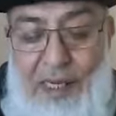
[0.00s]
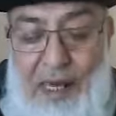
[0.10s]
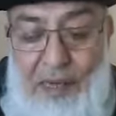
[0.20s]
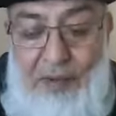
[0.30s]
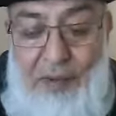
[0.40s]

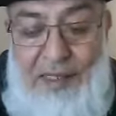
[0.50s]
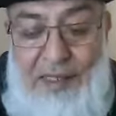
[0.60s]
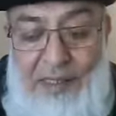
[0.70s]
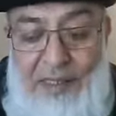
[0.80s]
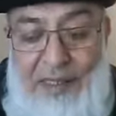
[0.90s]
And
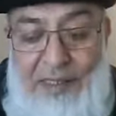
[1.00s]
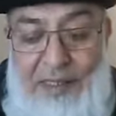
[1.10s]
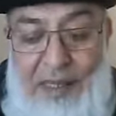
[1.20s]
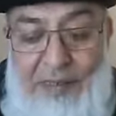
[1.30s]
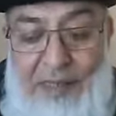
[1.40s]
whether this
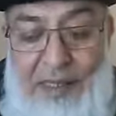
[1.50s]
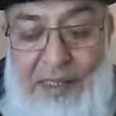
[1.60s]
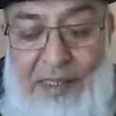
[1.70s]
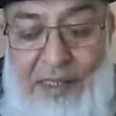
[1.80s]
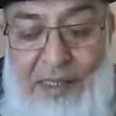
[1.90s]

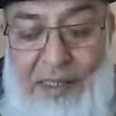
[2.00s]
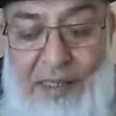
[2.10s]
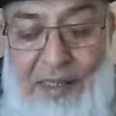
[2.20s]
liability is